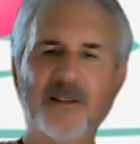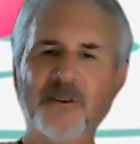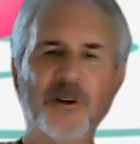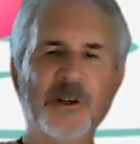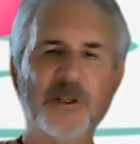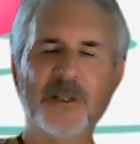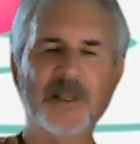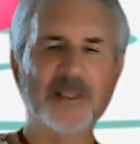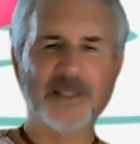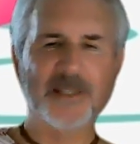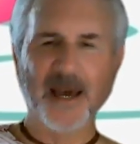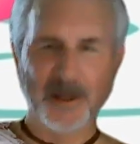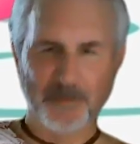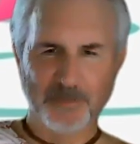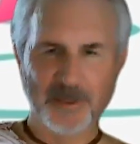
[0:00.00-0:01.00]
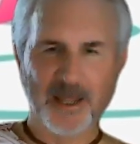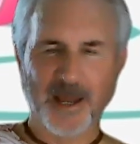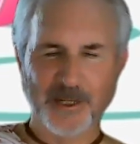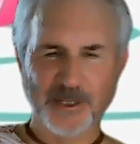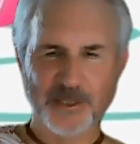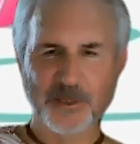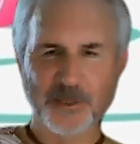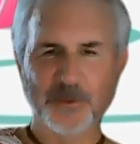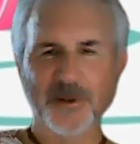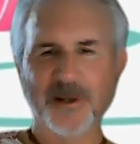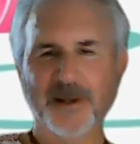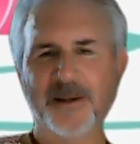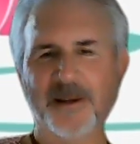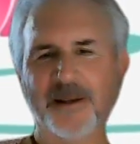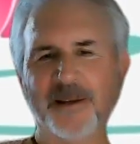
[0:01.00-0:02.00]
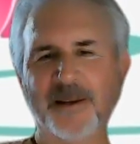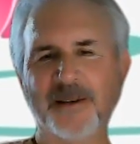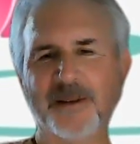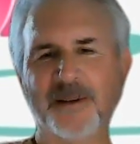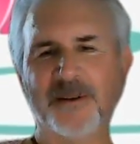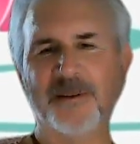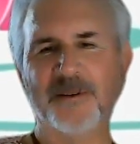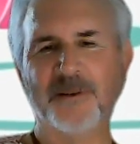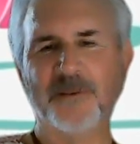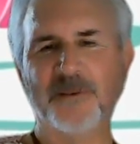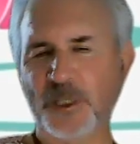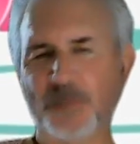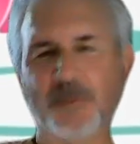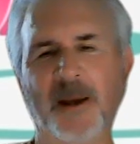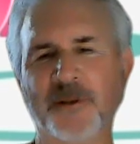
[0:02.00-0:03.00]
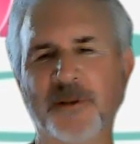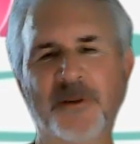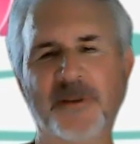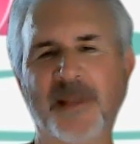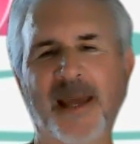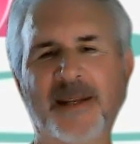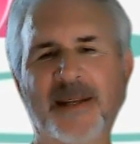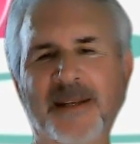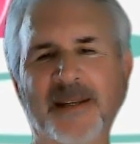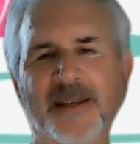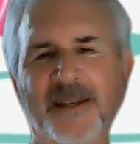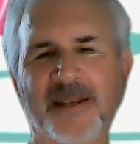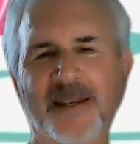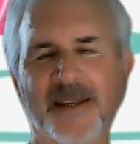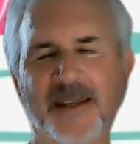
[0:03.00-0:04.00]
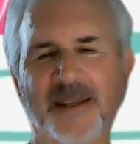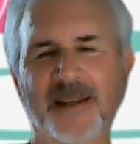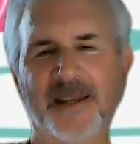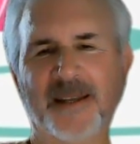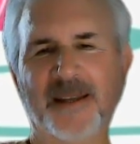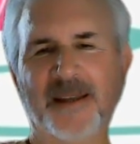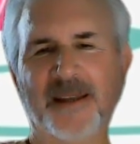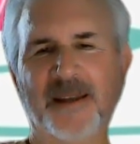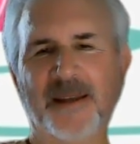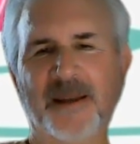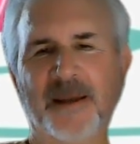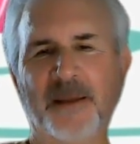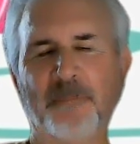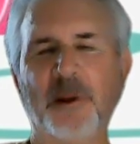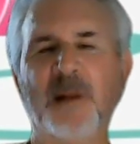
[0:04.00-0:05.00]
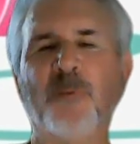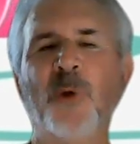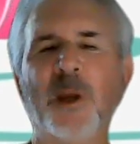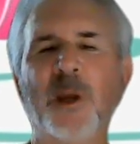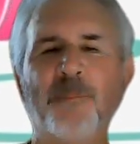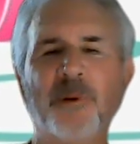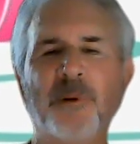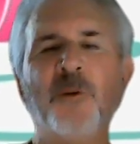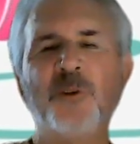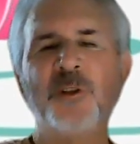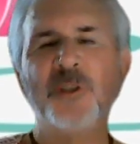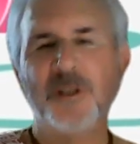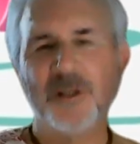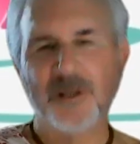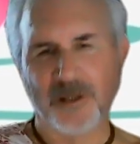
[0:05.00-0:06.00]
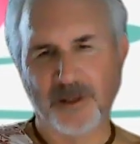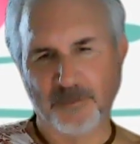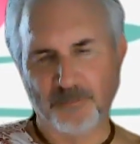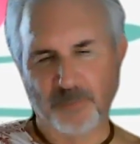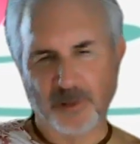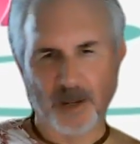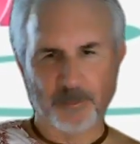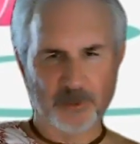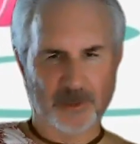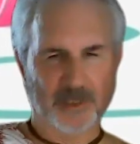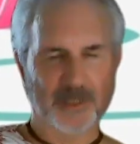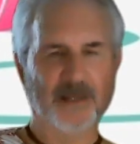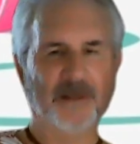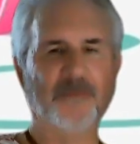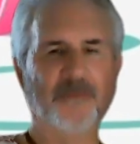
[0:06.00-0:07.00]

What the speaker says: Krishna is not obliged to respond to that. But if we approach properly,